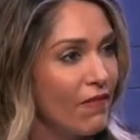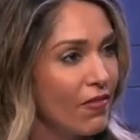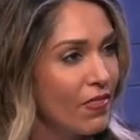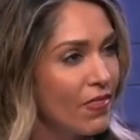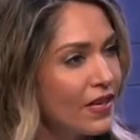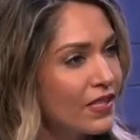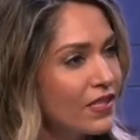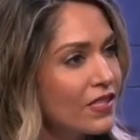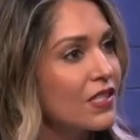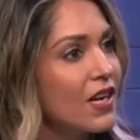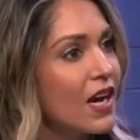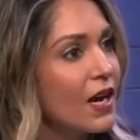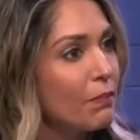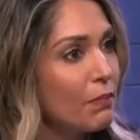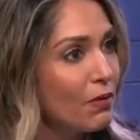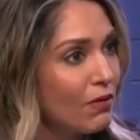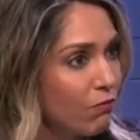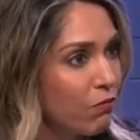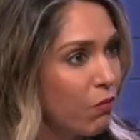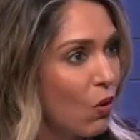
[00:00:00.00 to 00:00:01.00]
this type
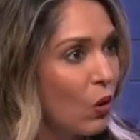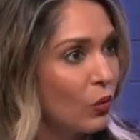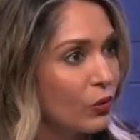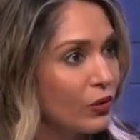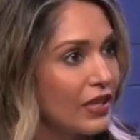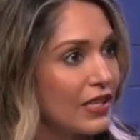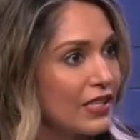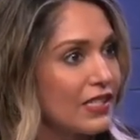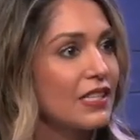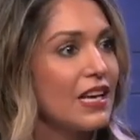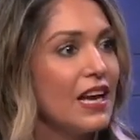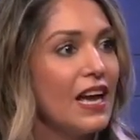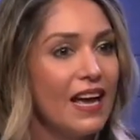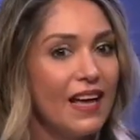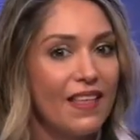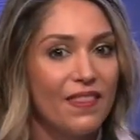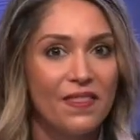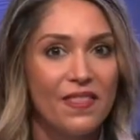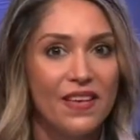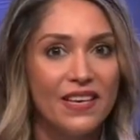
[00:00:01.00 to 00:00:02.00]
of boldness,
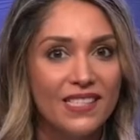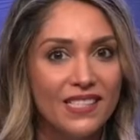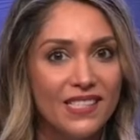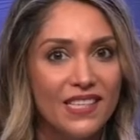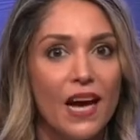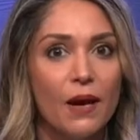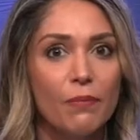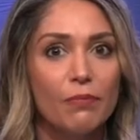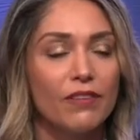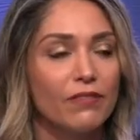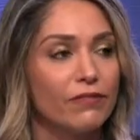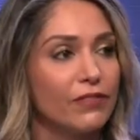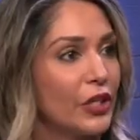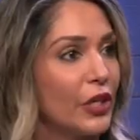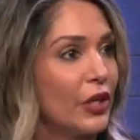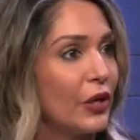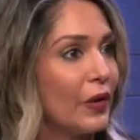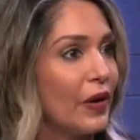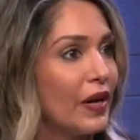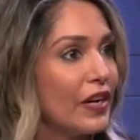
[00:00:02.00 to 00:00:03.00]
this type of
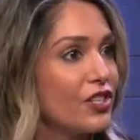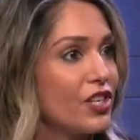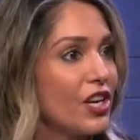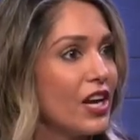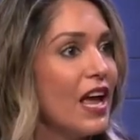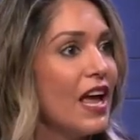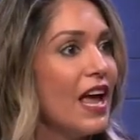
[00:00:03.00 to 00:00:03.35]
courage,